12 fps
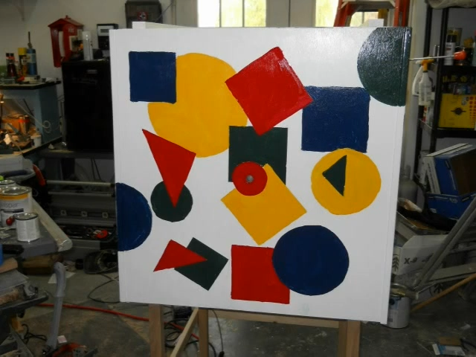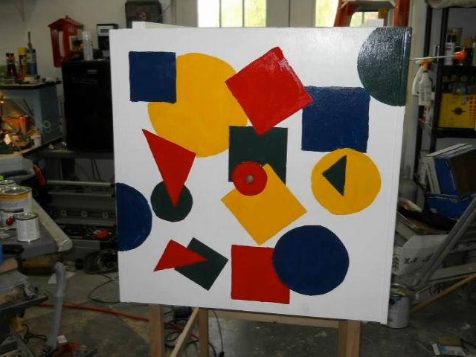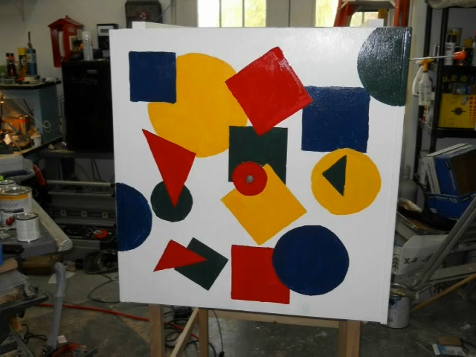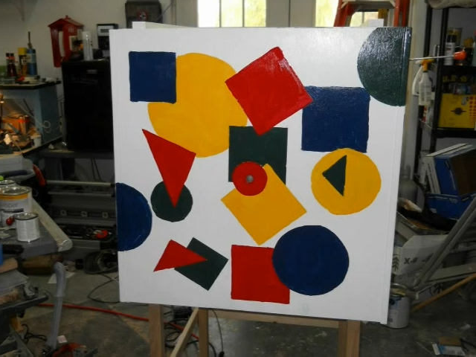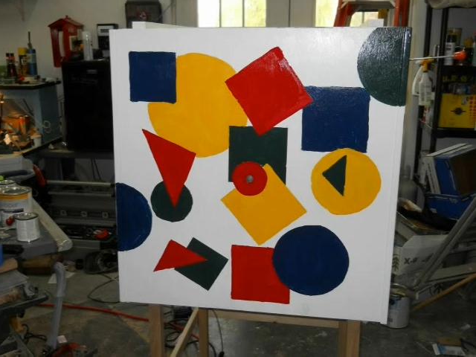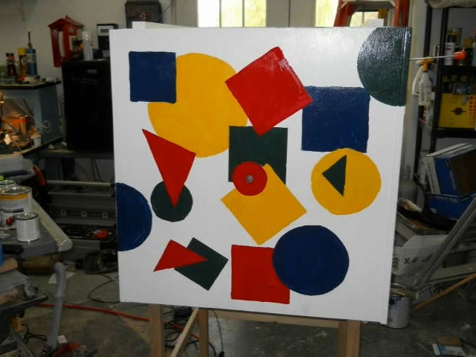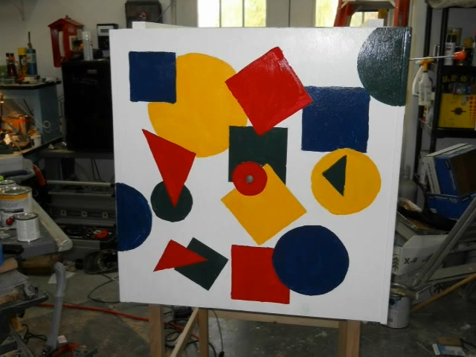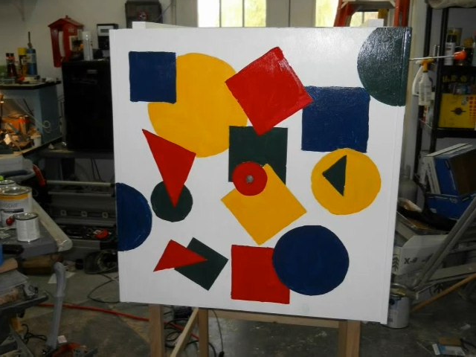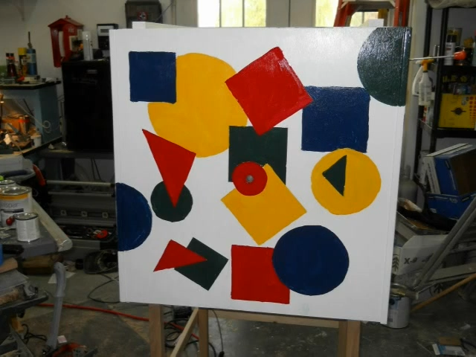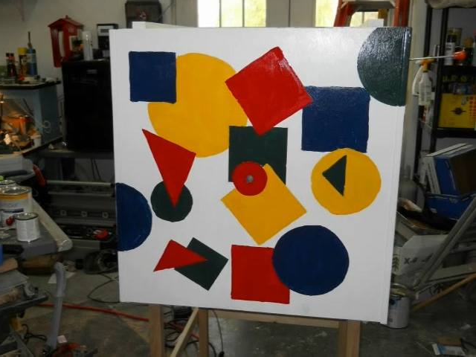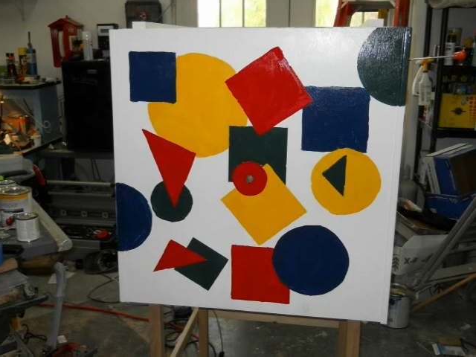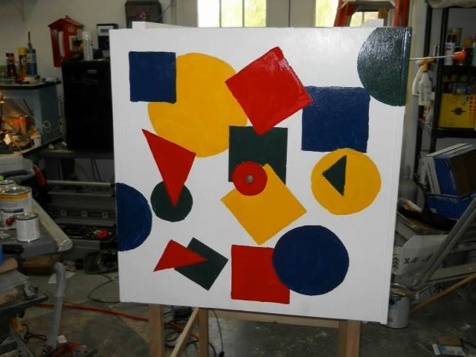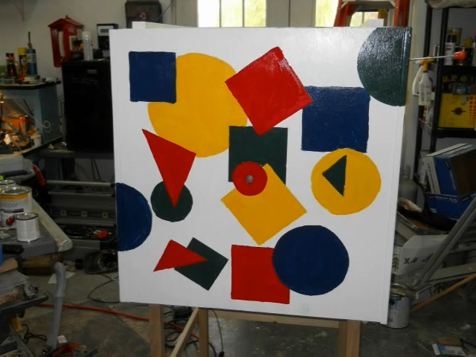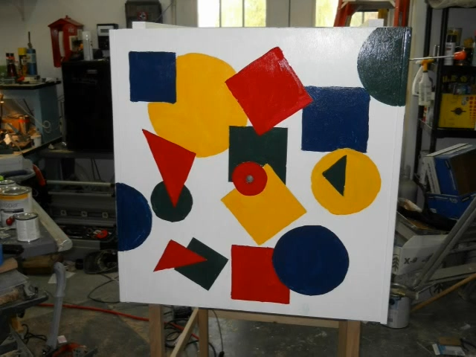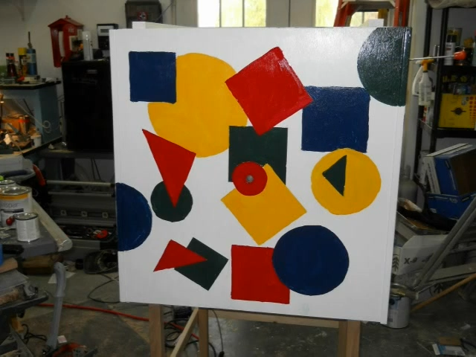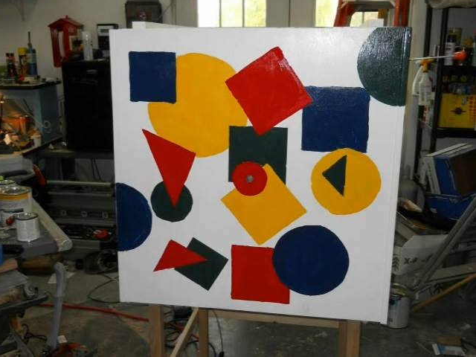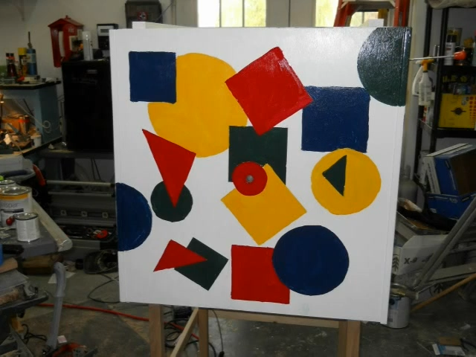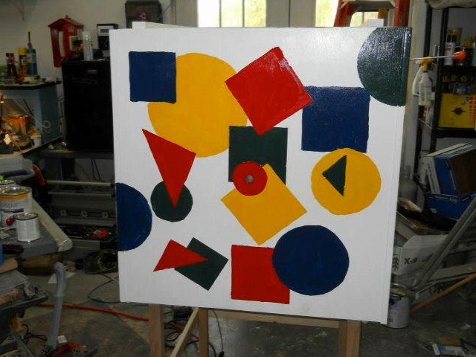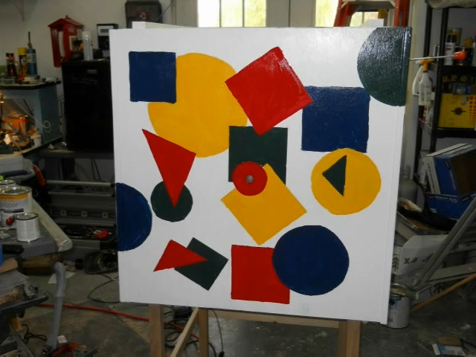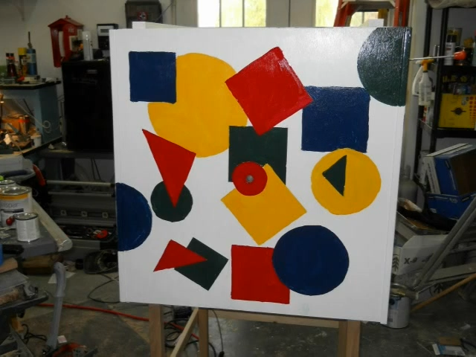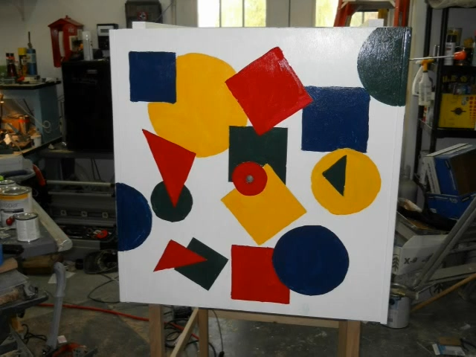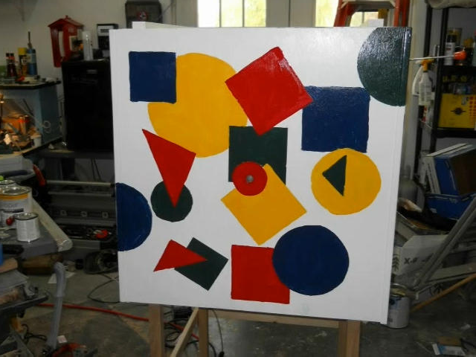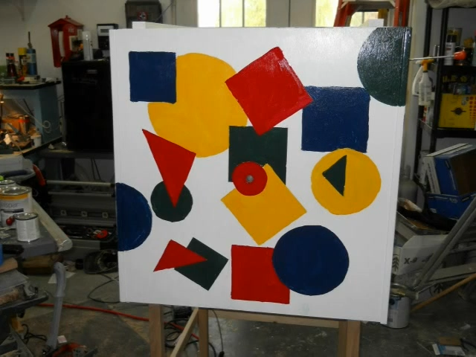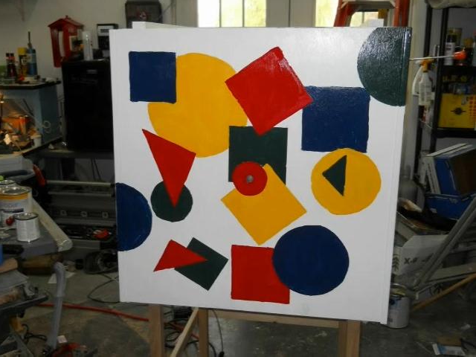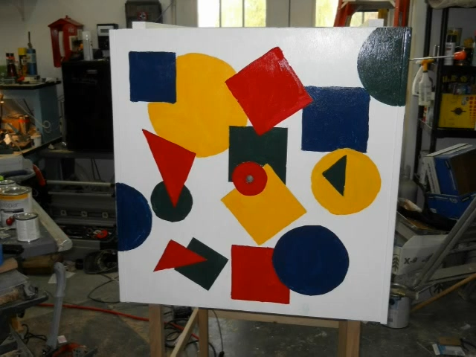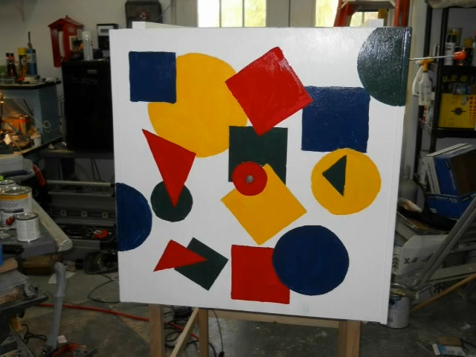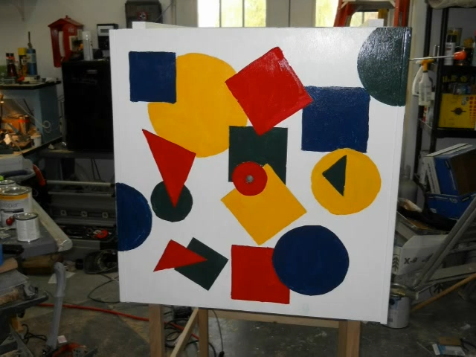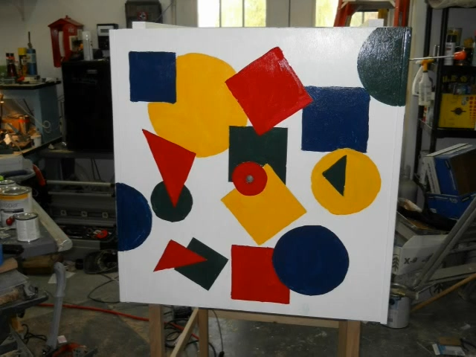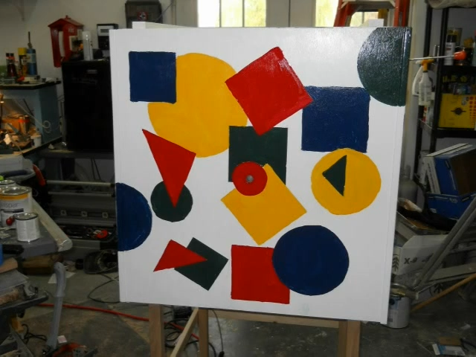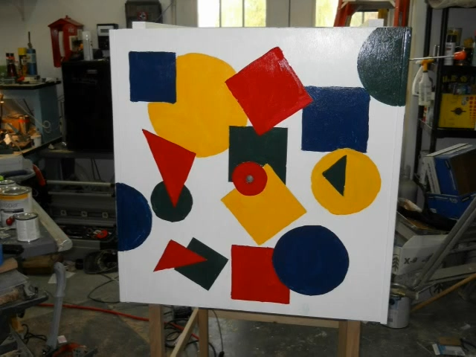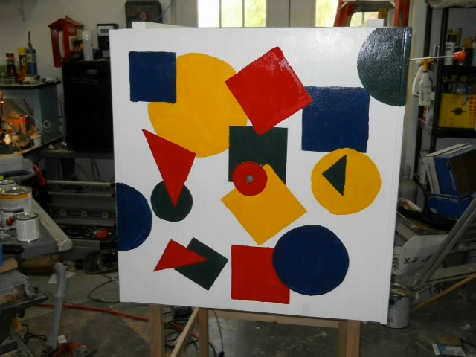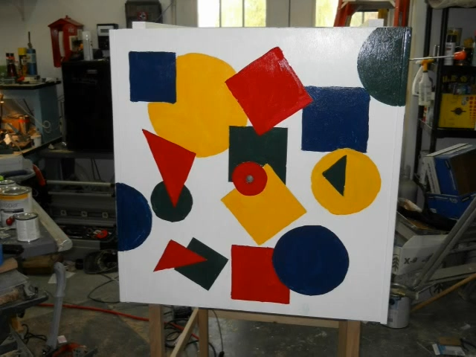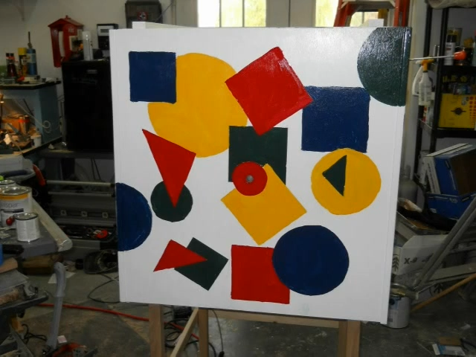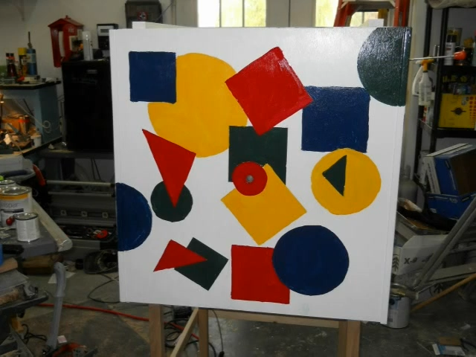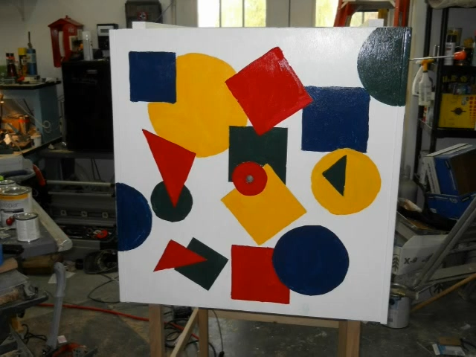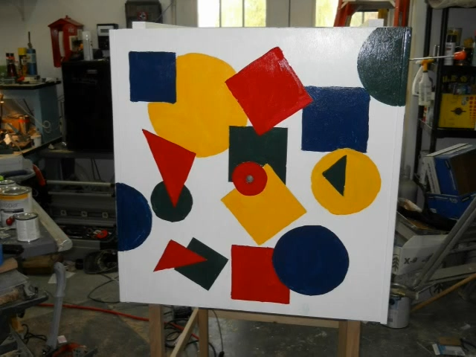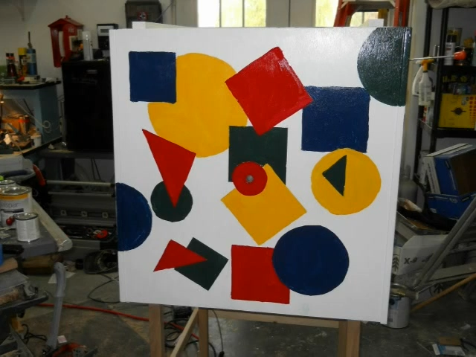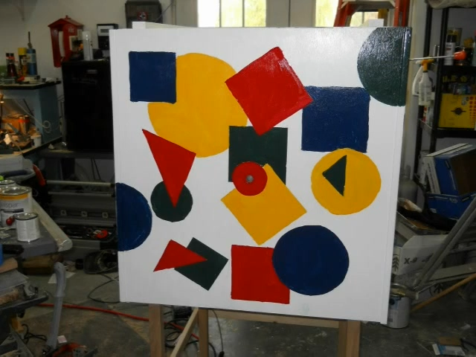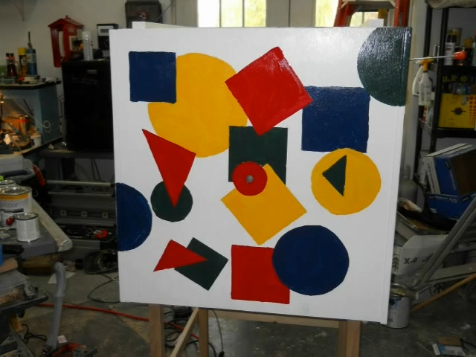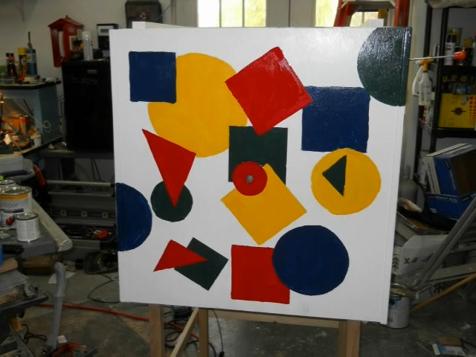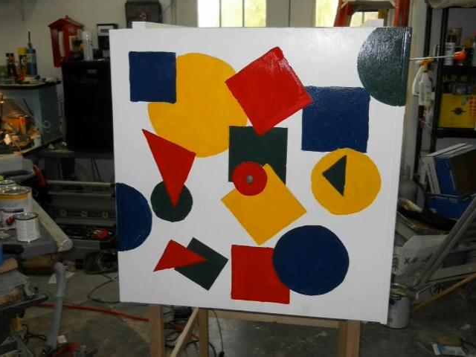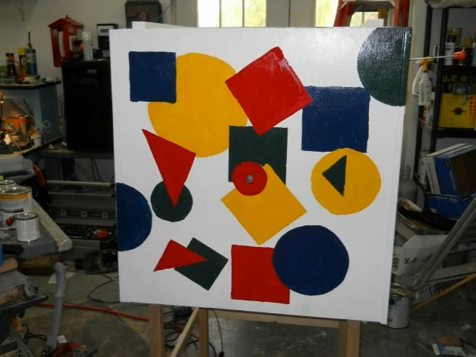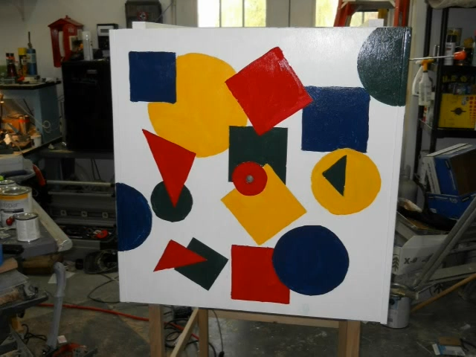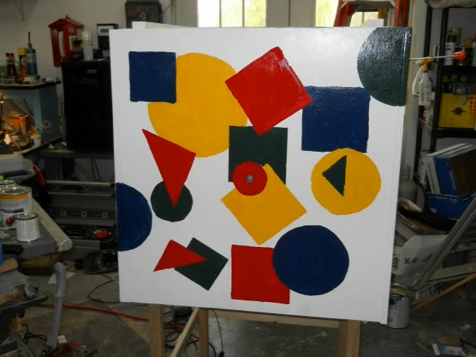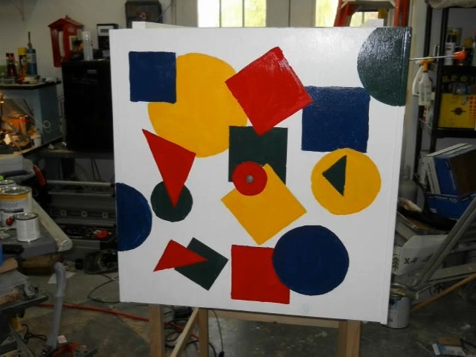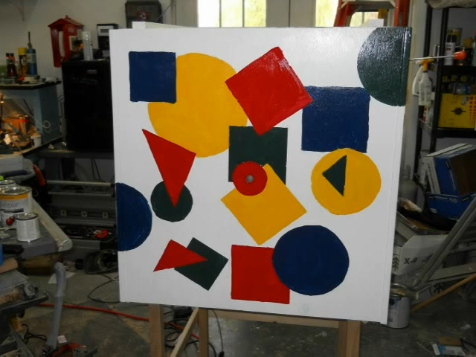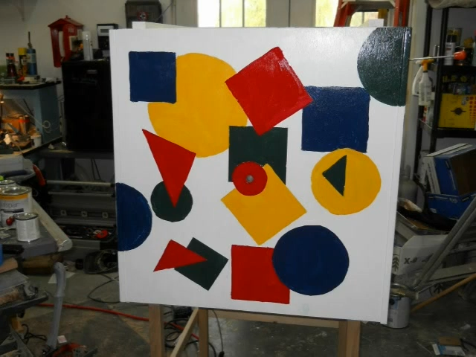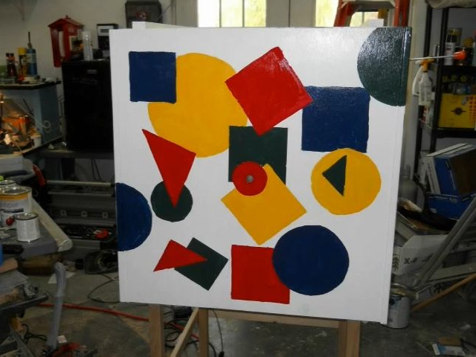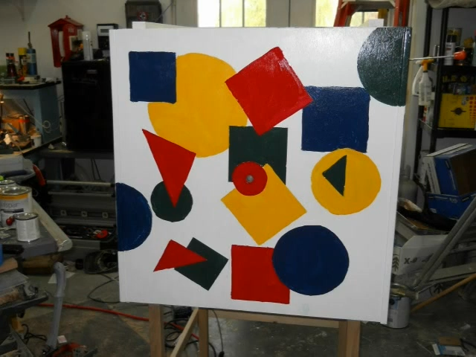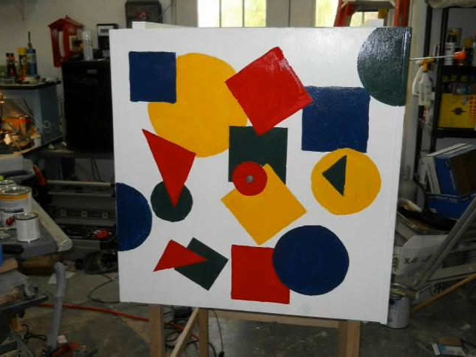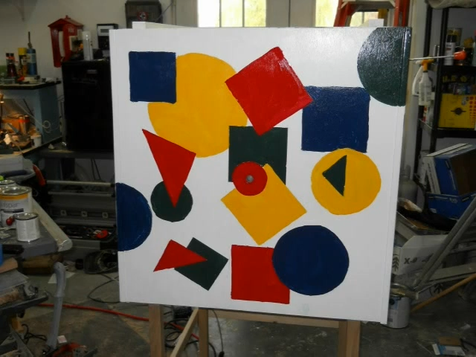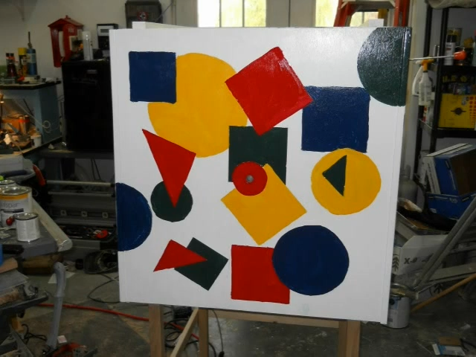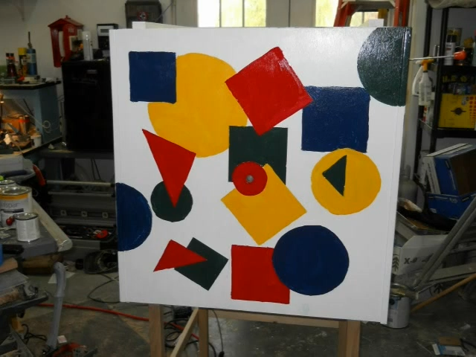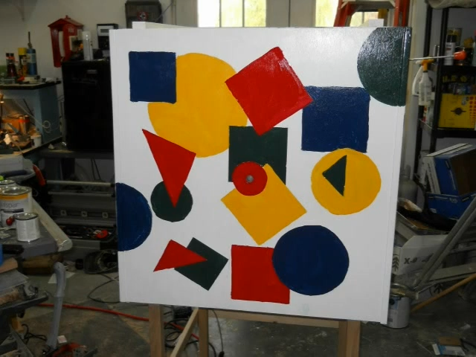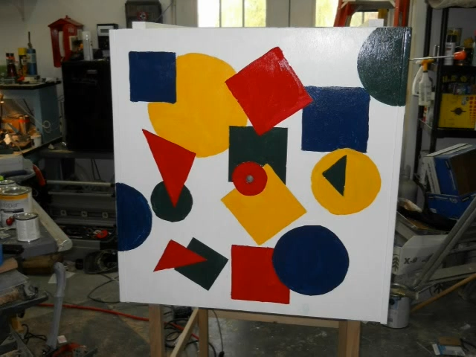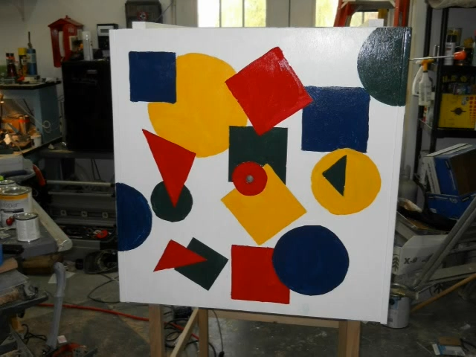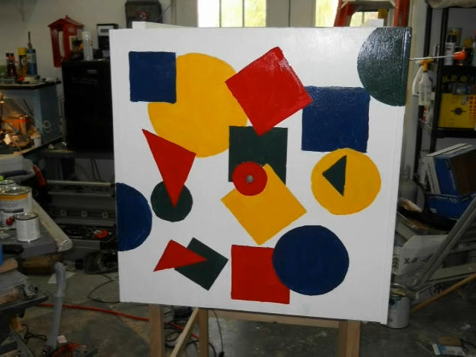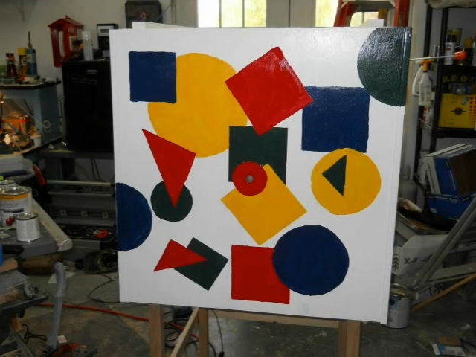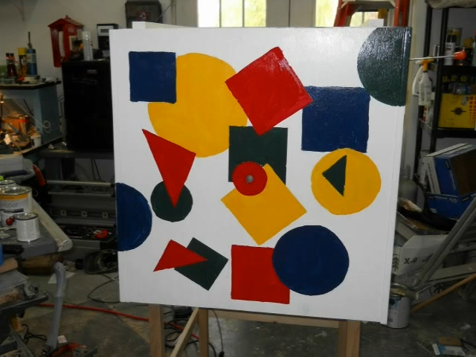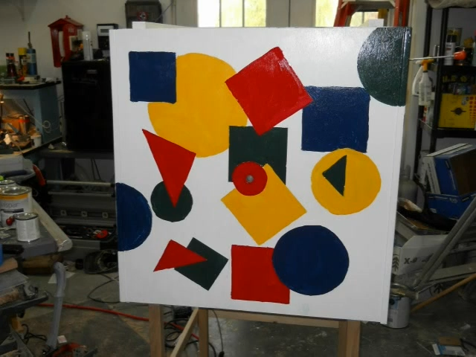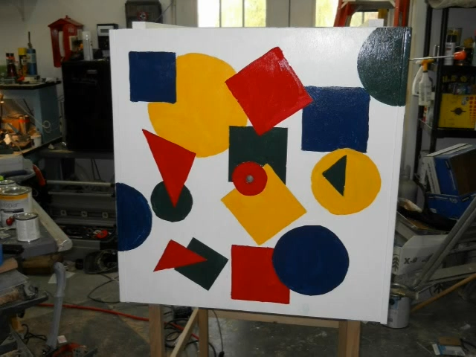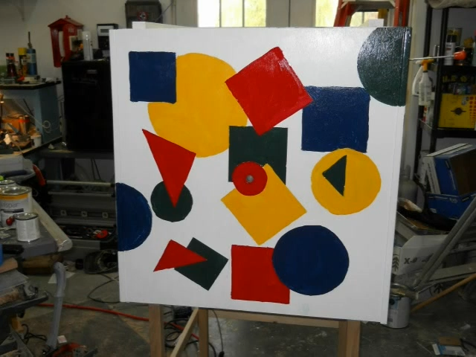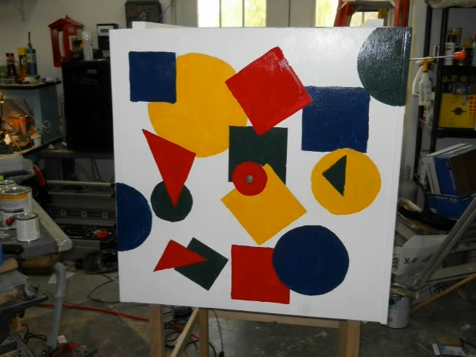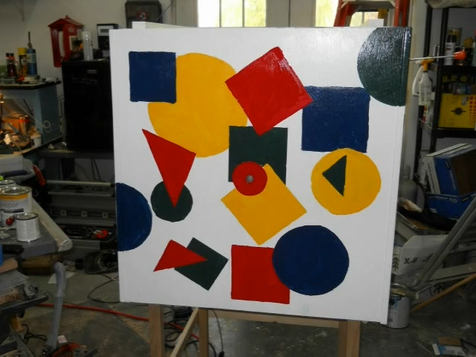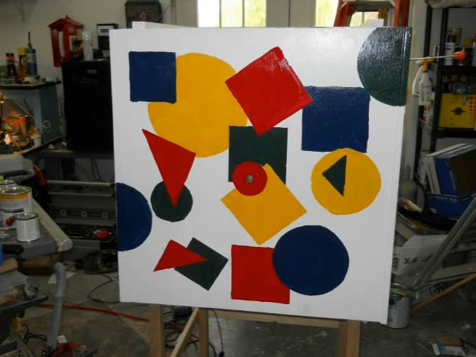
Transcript: Nobody's mouth can be seen.